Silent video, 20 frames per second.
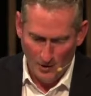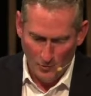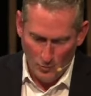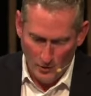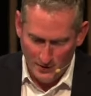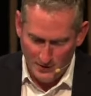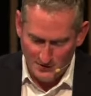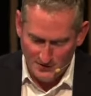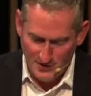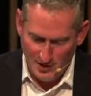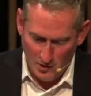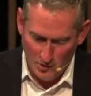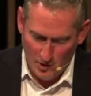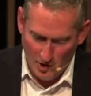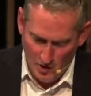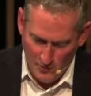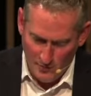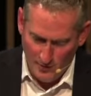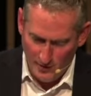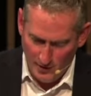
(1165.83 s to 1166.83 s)
We're to so
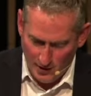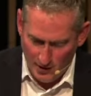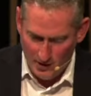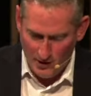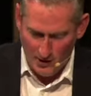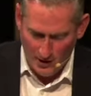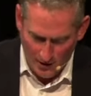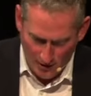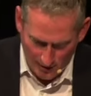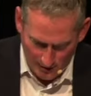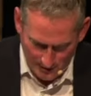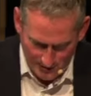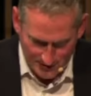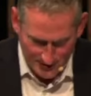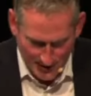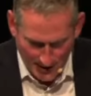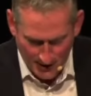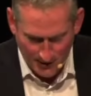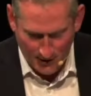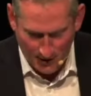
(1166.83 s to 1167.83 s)
open our
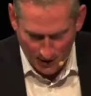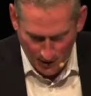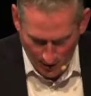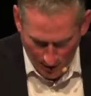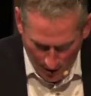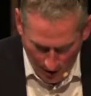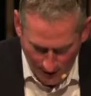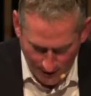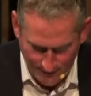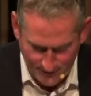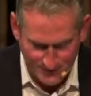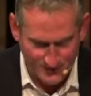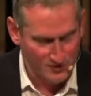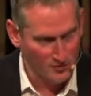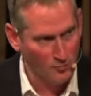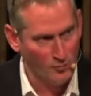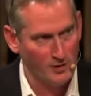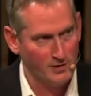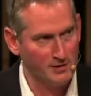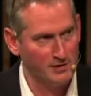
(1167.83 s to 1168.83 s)
hearts and our lives
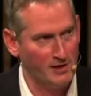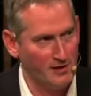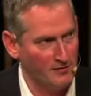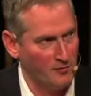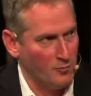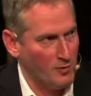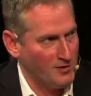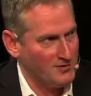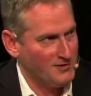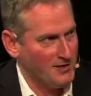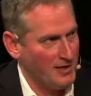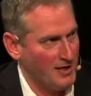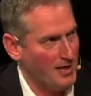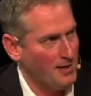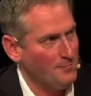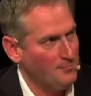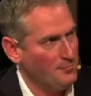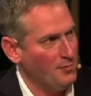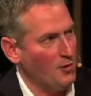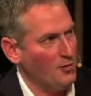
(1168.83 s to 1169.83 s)
to one another. We're to
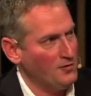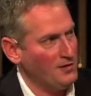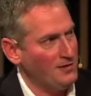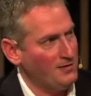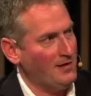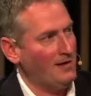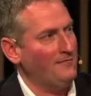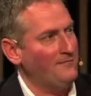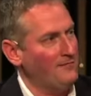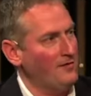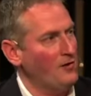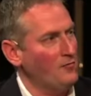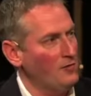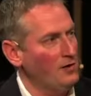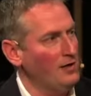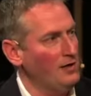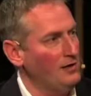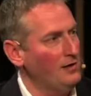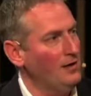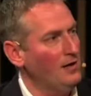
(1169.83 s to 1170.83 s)
embody that
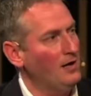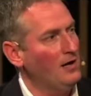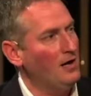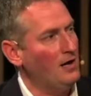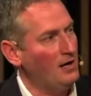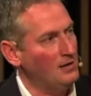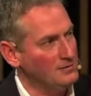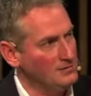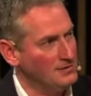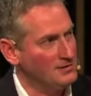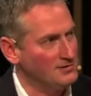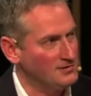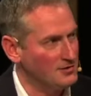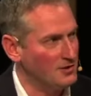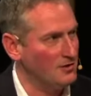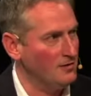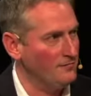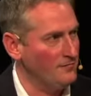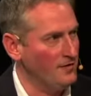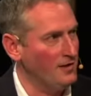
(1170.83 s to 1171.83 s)
very
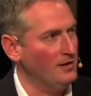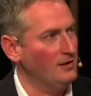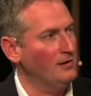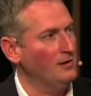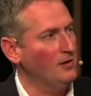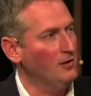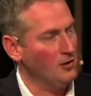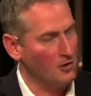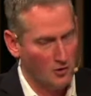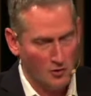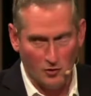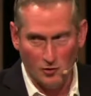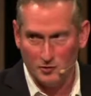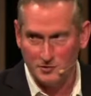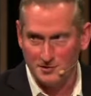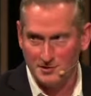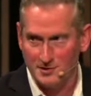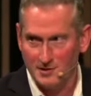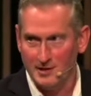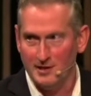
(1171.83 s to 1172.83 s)
undeserving,
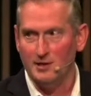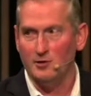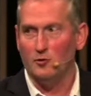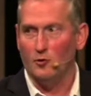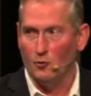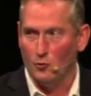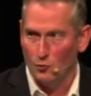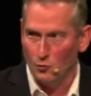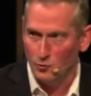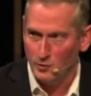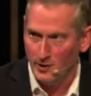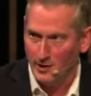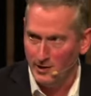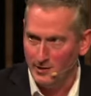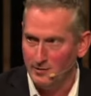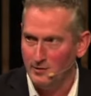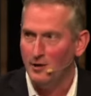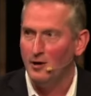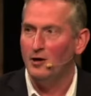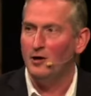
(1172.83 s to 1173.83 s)
costly,
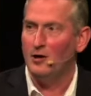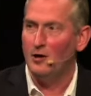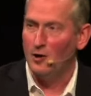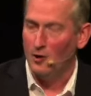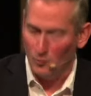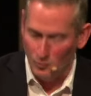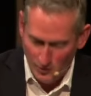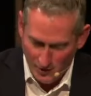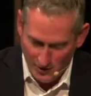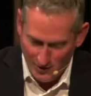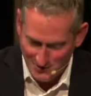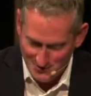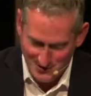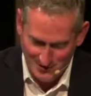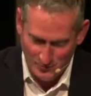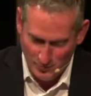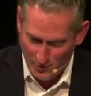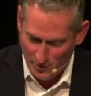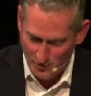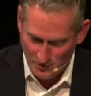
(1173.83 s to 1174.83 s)
all-in,
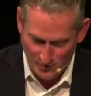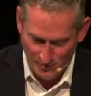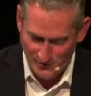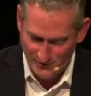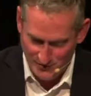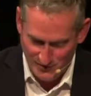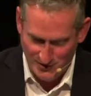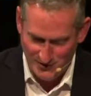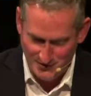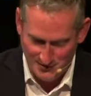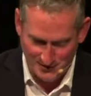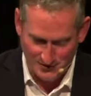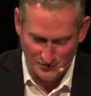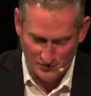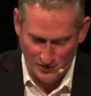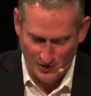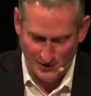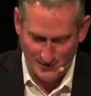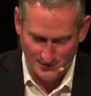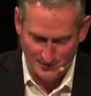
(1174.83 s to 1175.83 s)
wholehearted welcome of Jesus
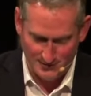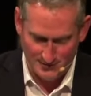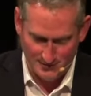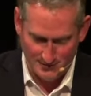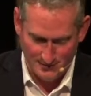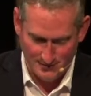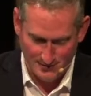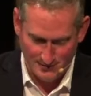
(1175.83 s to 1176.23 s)
Christ.